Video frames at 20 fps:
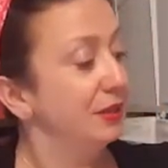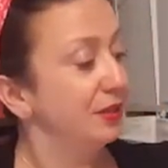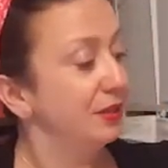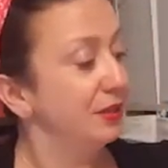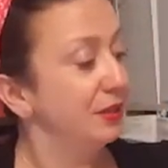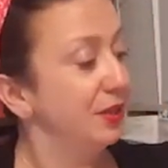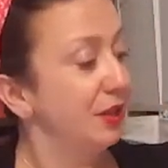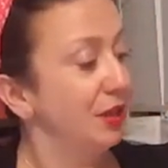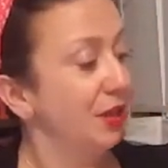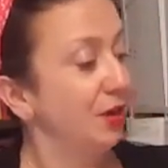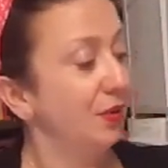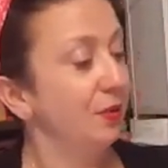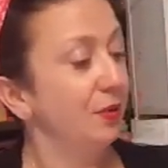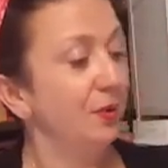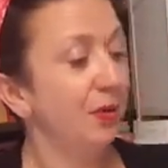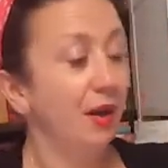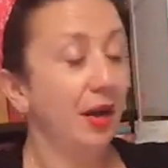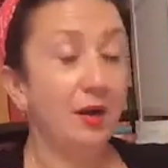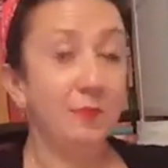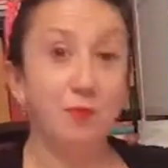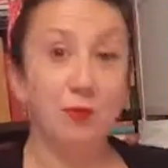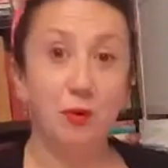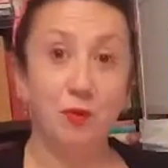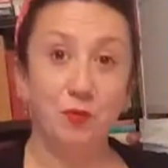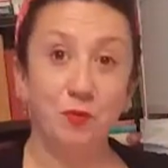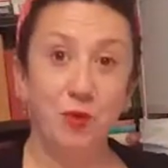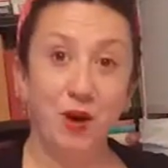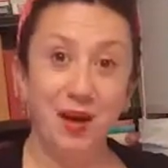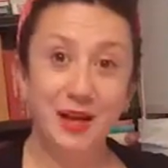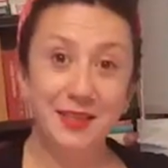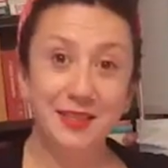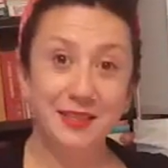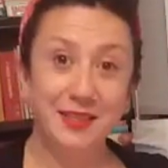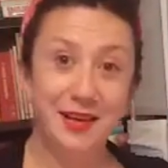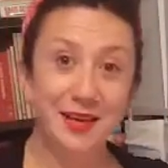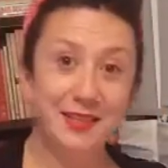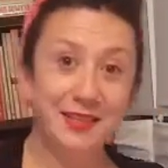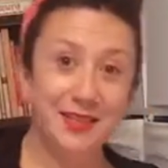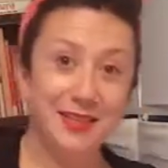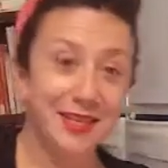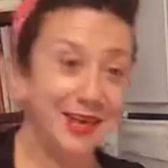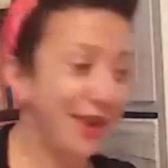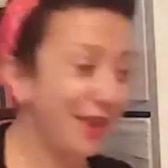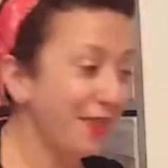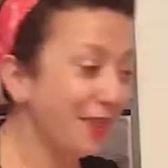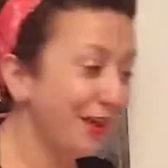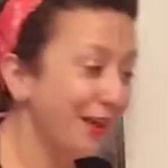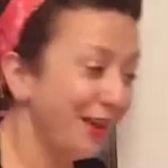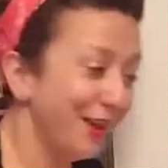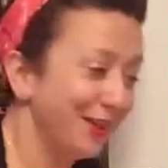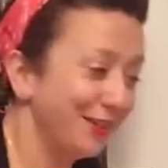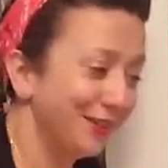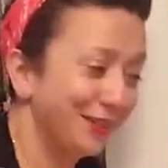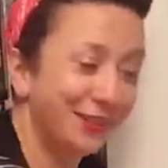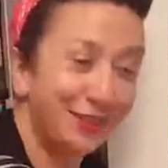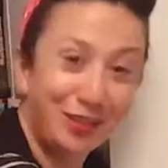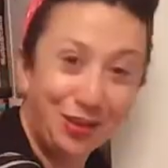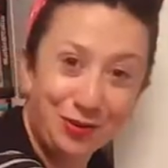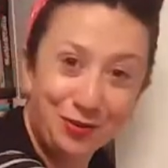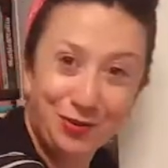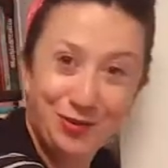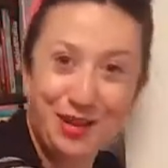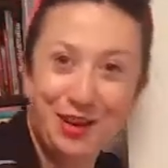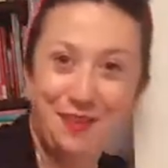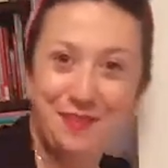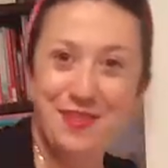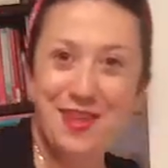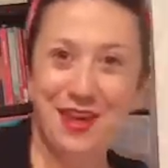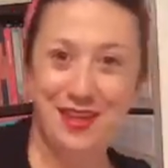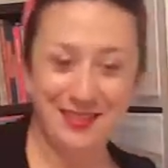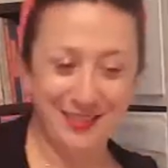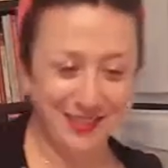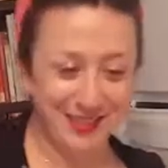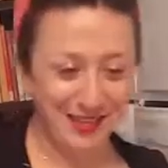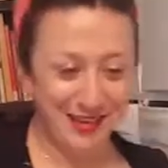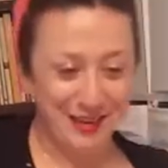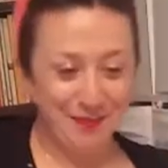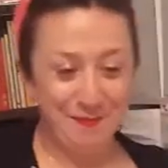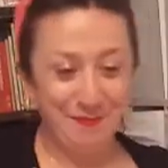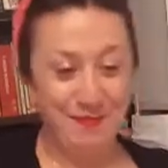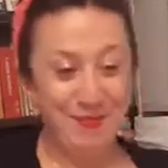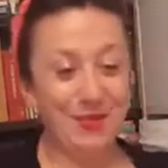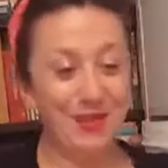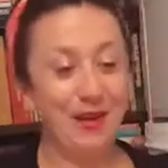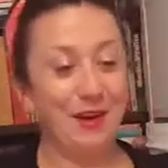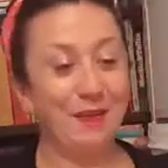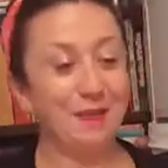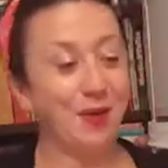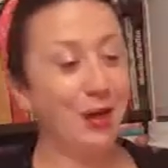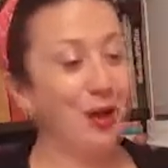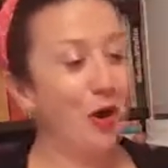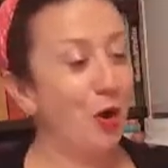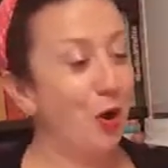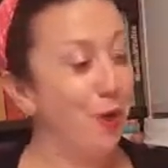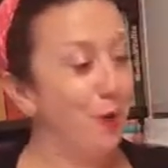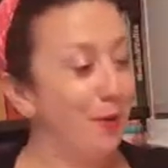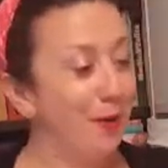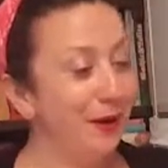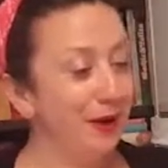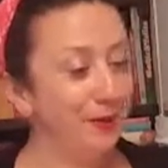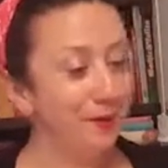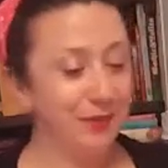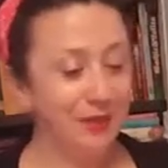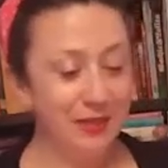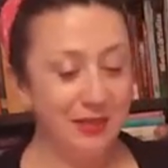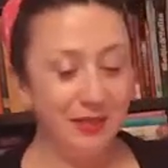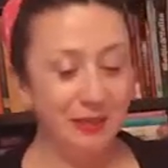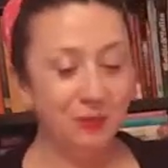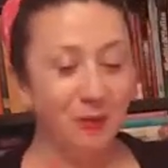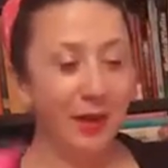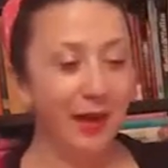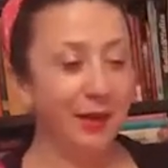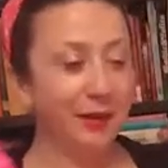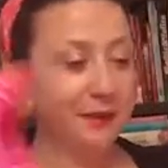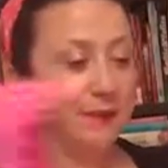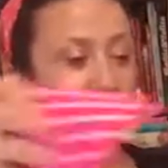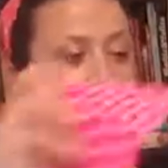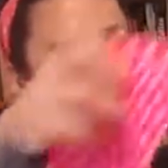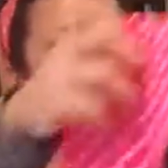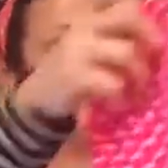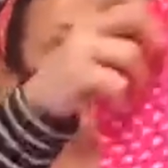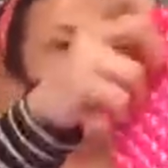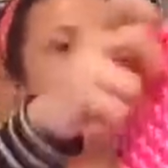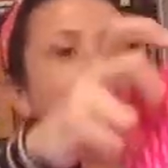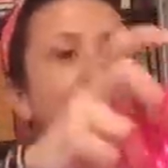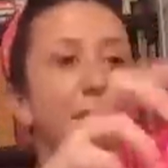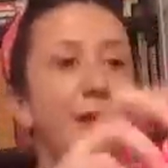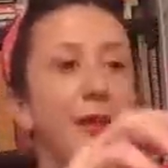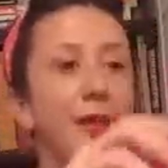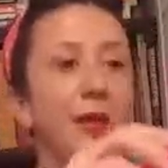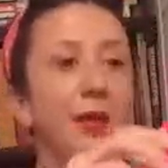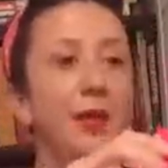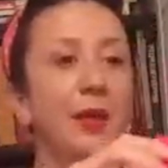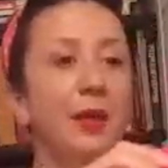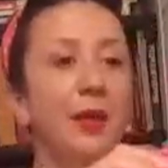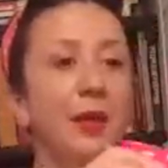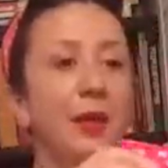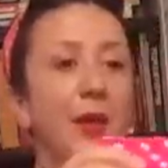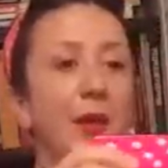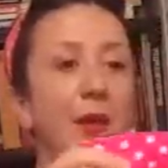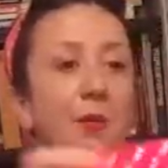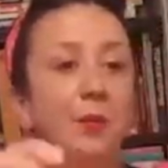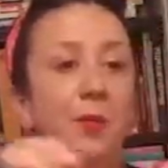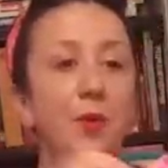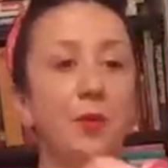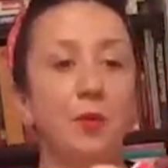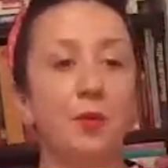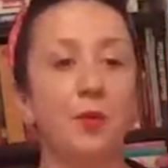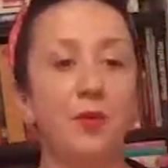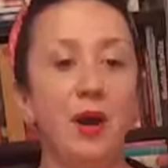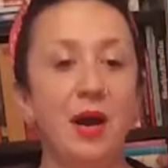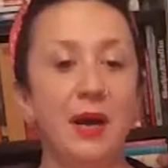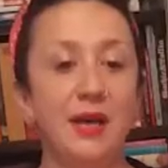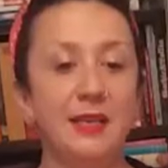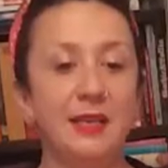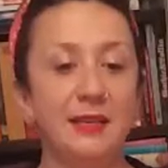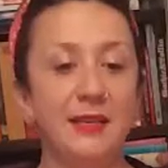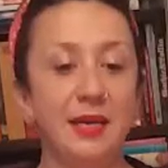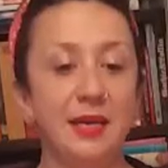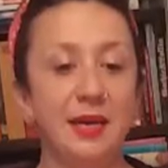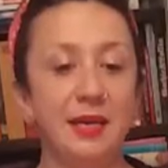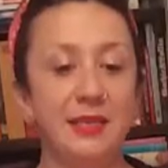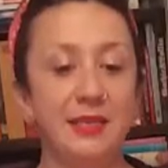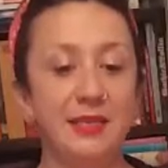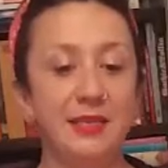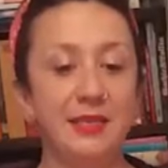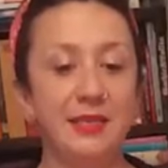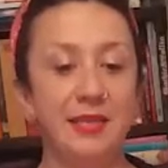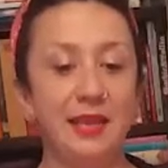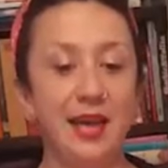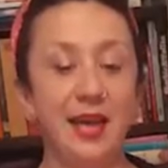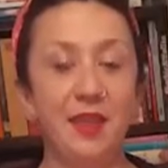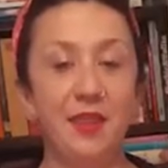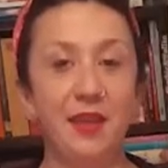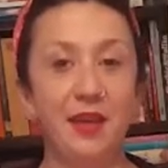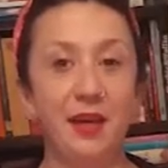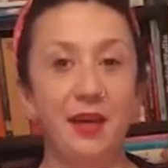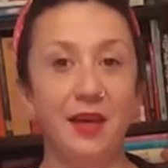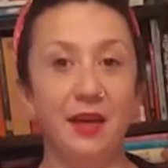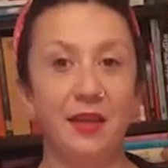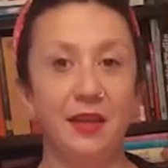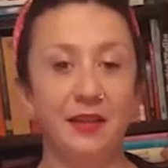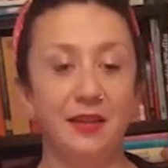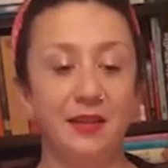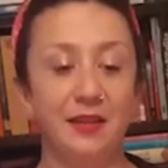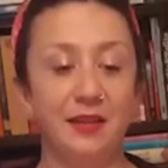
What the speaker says: So I put right sides together, sew down that seam. Then I'm going to open up this one, put right sides together,